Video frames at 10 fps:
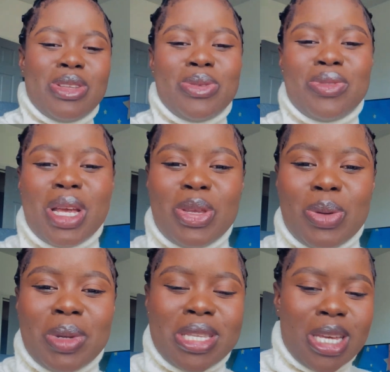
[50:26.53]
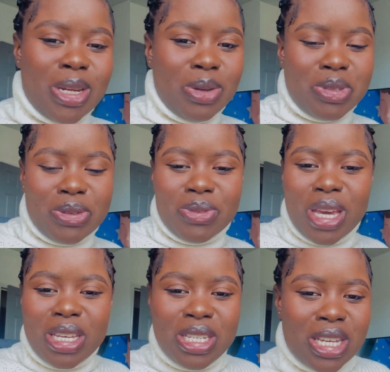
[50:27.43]
You've done your maternal
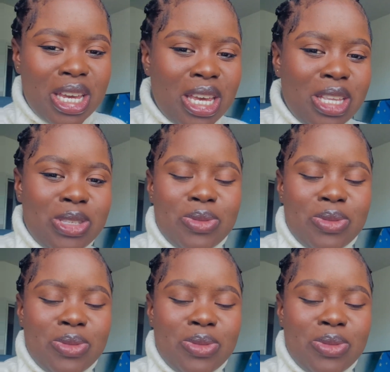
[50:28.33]
observations,